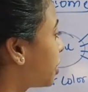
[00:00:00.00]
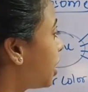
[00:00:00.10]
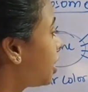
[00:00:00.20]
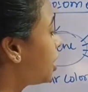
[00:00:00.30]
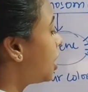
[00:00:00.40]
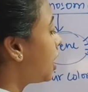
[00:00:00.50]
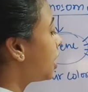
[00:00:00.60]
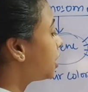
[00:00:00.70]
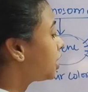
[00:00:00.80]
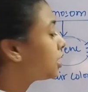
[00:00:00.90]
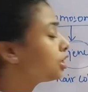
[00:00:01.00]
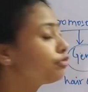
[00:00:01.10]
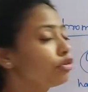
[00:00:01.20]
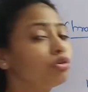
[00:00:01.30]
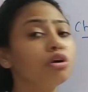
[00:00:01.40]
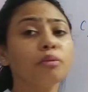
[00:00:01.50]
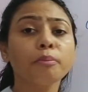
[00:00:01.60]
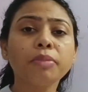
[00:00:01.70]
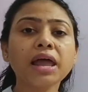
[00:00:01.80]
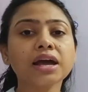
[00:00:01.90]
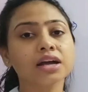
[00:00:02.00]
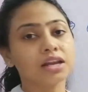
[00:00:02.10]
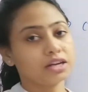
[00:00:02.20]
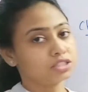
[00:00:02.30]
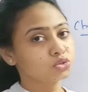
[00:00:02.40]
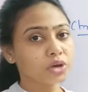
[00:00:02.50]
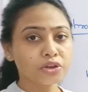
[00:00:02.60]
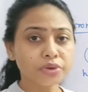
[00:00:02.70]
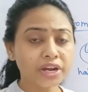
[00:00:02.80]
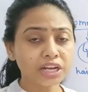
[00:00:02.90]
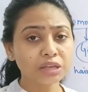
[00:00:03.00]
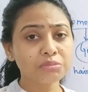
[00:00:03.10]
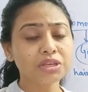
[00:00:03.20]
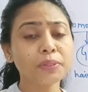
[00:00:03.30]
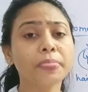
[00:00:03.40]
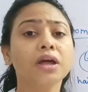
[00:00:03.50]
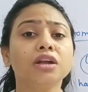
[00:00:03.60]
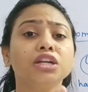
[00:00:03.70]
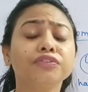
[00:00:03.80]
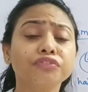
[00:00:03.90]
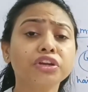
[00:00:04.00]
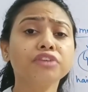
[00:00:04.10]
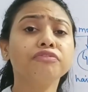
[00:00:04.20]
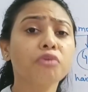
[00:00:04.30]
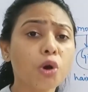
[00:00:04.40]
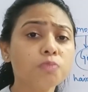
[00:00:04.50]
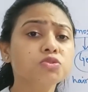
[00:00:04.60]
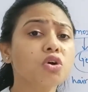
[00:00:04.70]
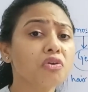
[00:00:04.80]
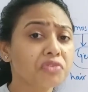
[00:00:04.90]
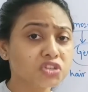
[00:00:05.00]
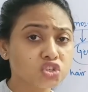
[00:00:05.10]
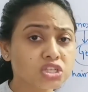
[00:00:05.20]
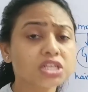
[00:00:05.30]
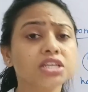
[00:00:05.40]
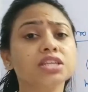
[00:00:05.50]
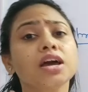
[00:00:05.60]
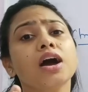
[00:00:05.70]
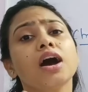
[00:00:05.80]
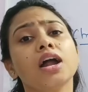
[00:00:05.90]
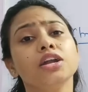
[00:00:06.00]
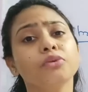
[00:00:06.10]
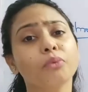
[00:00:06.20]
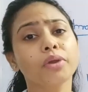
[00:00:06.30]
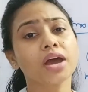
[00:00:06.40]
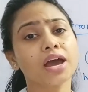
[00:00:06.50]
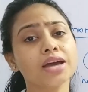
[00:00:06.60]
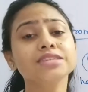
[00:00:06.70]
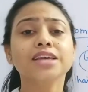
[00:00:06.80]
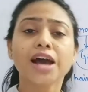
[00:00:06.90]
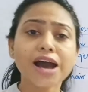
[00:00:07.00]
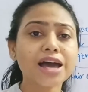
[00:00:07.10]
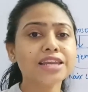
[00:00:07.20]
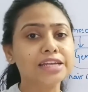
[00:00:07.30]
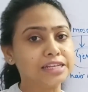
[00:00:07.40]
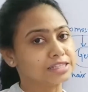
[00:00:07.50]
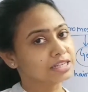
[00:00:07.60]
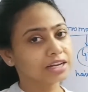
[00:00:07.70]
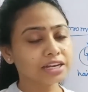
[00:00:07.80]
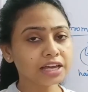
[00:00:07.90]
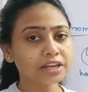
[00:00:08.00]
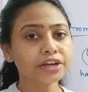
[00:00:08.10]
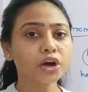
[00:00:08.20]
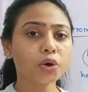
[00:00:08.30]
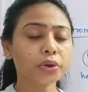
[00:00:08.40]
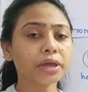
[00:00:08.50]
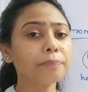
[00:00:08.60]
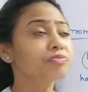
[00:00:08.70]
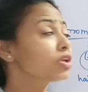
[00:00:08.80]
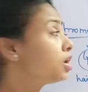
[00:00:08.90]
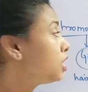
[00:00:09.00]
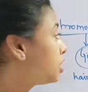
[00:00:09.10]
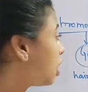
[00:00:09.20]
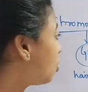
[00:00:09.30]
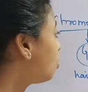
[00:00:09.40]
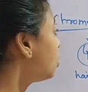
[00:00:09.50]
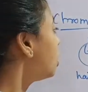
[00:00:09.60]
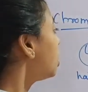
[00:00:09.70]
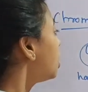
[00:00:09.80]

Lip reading: gray, and another for black color. So are you getting me? Different forms of a gene are known as alleles. Clear? Okay, now